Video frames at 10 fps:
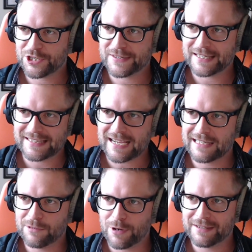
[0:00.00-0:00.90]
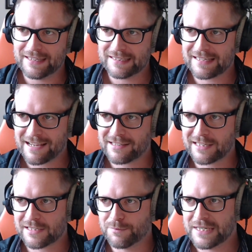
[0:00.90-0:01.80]
exactly why these
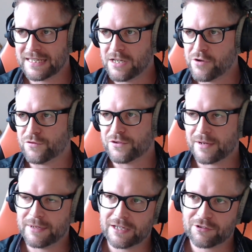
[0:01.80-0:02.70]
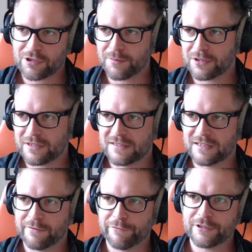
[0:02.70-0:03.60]
tactics are being used. I mean, I talked about this in
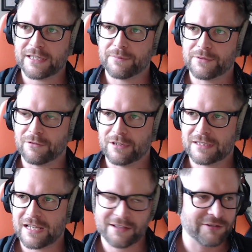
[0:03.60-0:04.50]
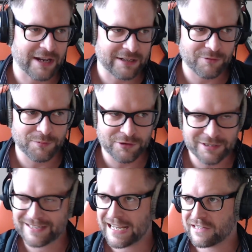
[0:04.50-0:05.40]
the first episode. It's hard to attribute
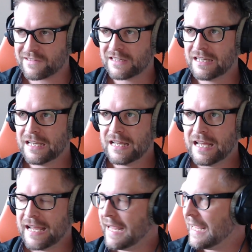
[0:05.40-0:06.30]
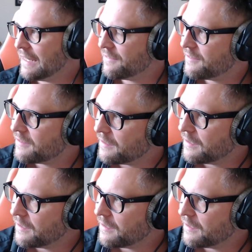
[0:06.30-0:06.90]
attacks, and